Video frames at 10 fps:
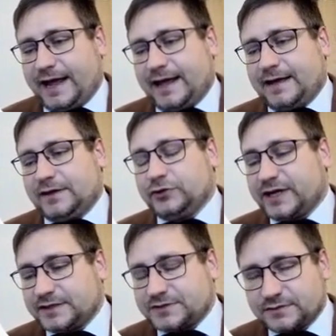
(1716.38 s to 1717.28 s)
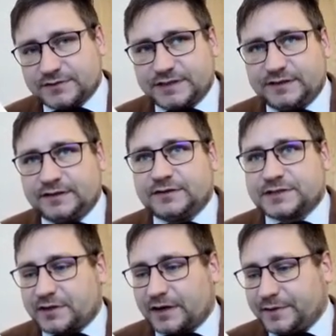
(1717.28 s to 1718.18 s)
You can succeed in
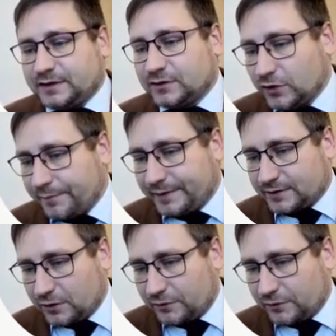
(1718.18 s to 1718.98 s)
describing global